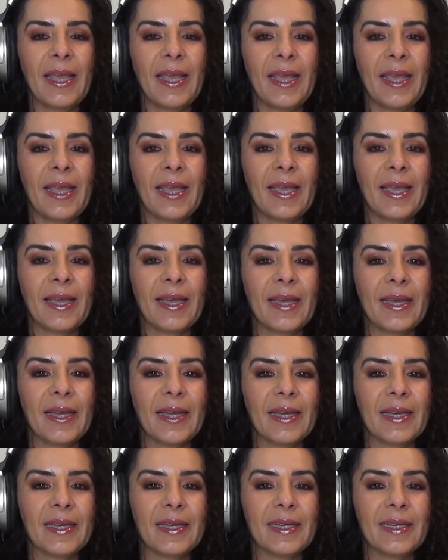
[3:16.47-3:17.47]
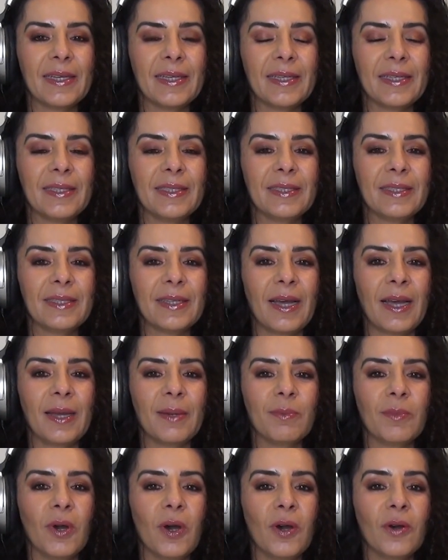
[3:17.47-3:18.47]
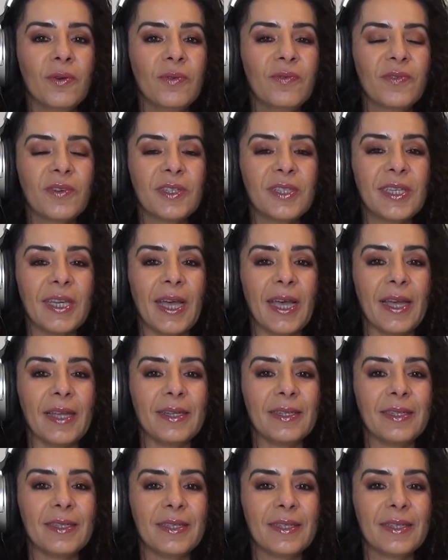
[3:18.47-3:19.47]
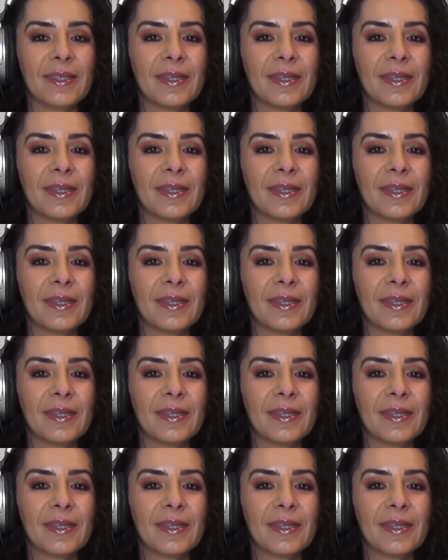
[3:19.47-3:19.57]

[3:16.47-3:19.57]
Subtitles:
and I'm 0 for 10.